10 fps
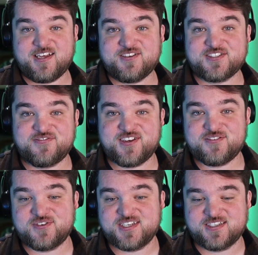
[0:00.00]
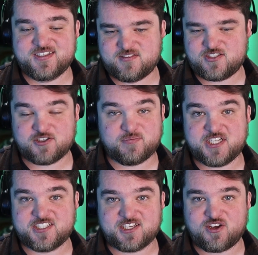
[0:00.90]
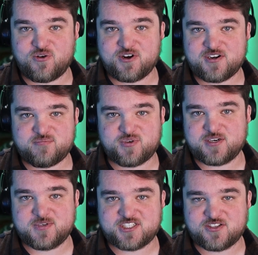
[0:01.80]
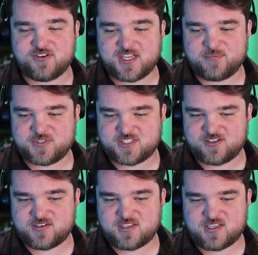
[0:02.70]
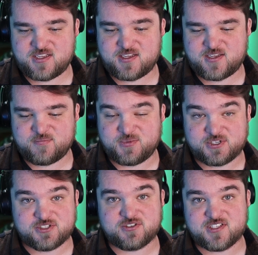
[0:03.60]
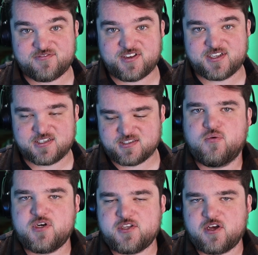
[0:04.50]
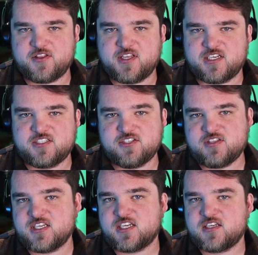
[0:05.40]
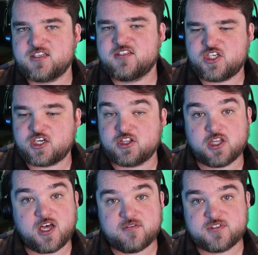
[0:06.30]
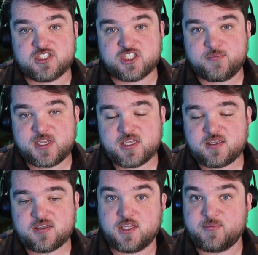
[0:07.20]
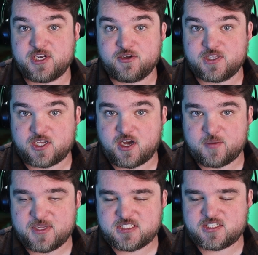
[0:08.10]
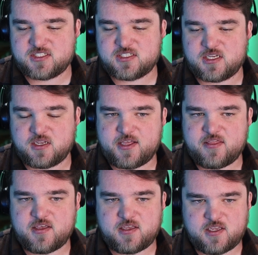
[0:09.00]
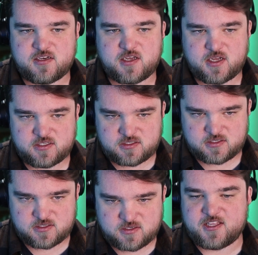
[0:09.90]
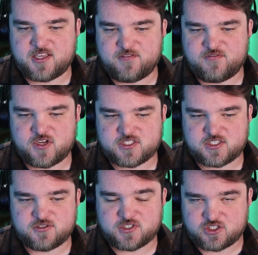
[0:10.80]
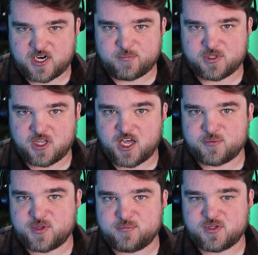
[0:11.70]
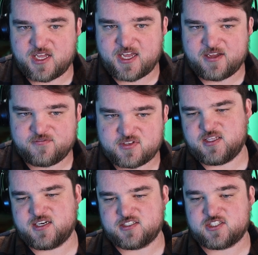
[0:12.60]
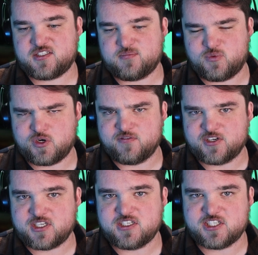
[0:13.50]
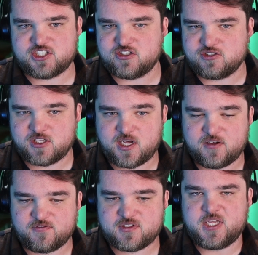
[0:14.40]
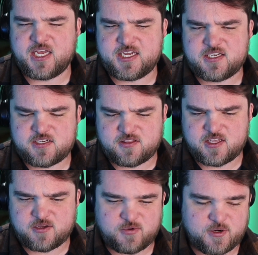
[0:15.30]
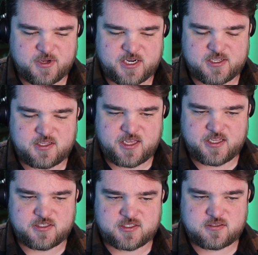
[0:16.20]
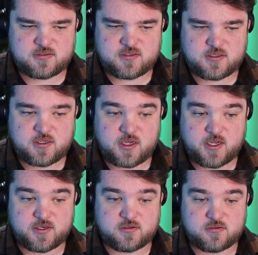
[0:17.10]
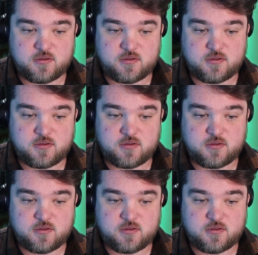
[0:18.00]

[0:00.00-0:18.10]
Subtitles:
That was a fun one. Took place in court pretty much the whole episode, but it was really fun. What do y'all think? Do you think Chuck loves Jimmy? Let me know in the comments. I think he does. I think he falls into a trap a lot of people have, that it's more of a conditional love. But yeah, I need to think more about it, and I'd